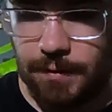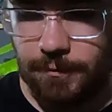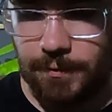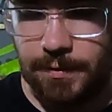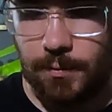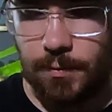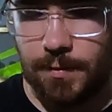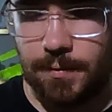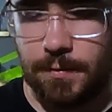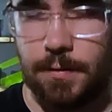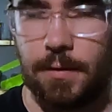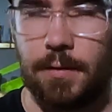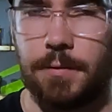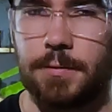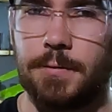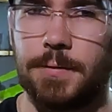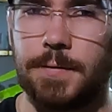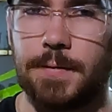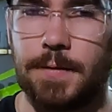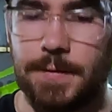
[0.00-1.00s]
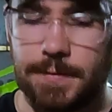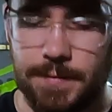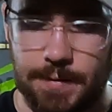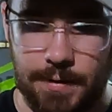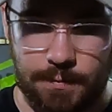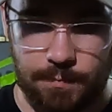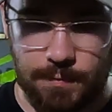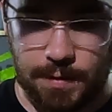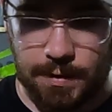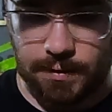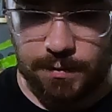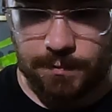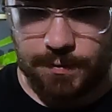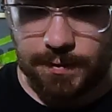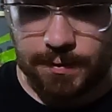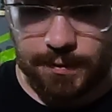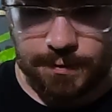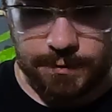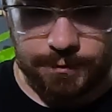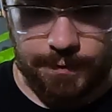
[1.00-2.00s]
I really wanted Archers in this deck mainly
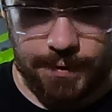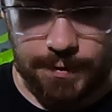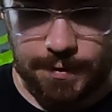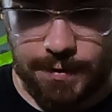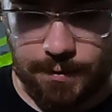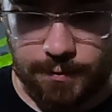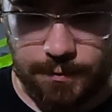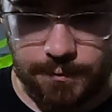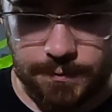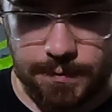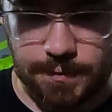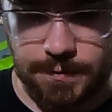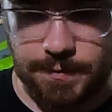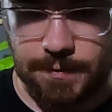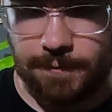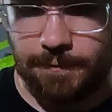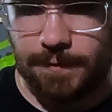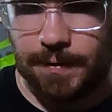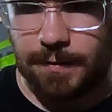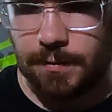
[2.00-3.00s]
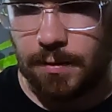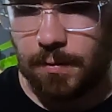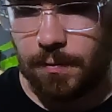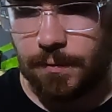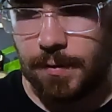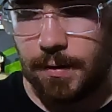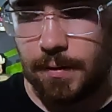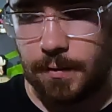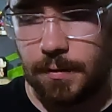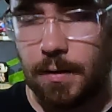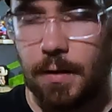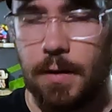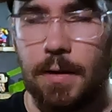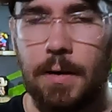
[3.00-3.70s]
because right now there's this event going on